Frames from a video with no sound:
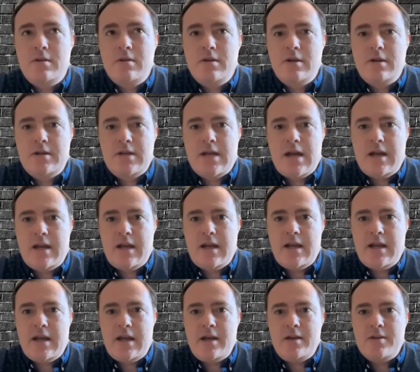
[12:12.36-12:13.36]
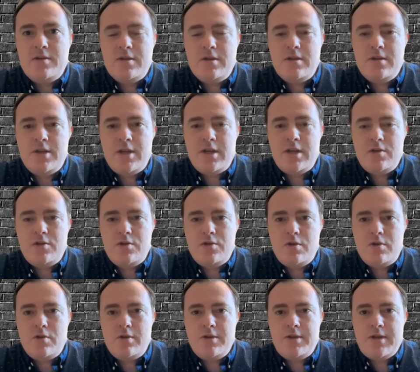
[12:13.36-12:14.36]
a .ai so that they can
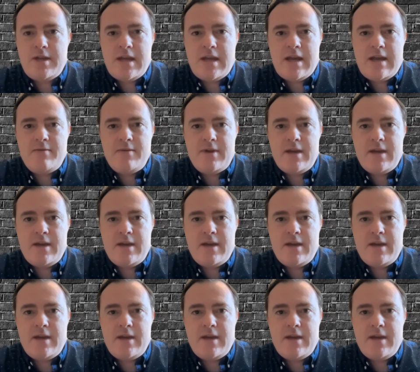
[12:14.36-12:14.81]
show that they have